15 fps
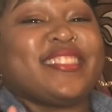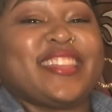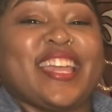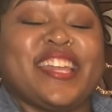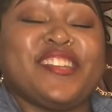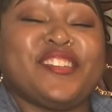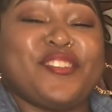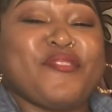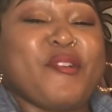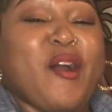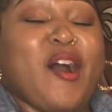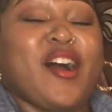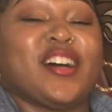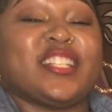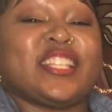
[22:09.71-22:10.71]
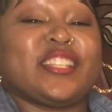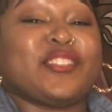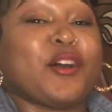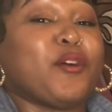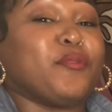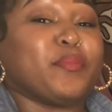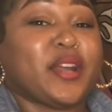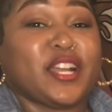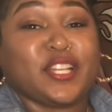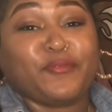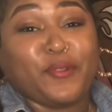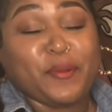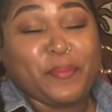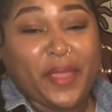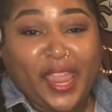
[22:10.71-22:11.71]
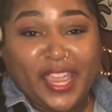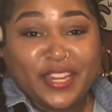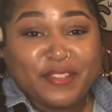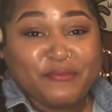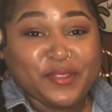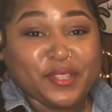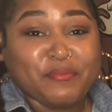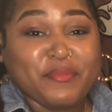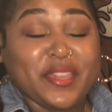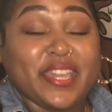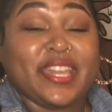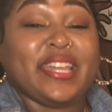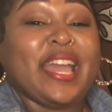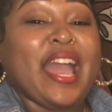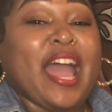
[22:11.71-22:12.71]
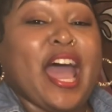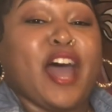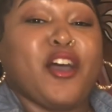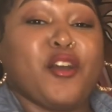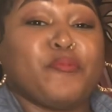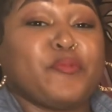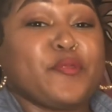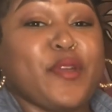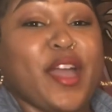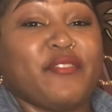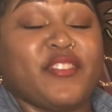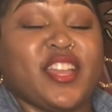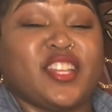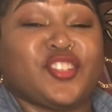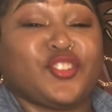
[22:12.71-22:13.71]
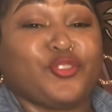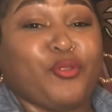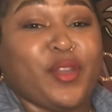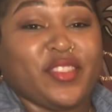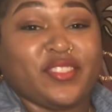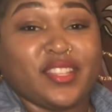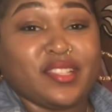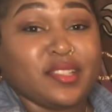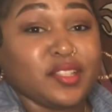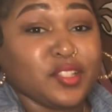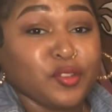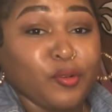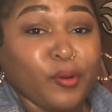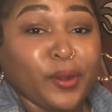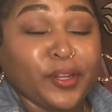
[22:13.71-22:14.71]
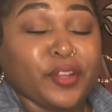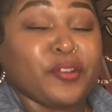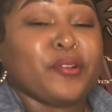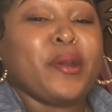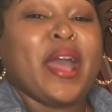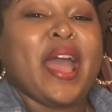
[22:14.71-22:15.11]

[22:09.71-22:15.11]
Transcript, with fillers: Thank you all so much for painting with me. I hope you have enjoyed this tutorial.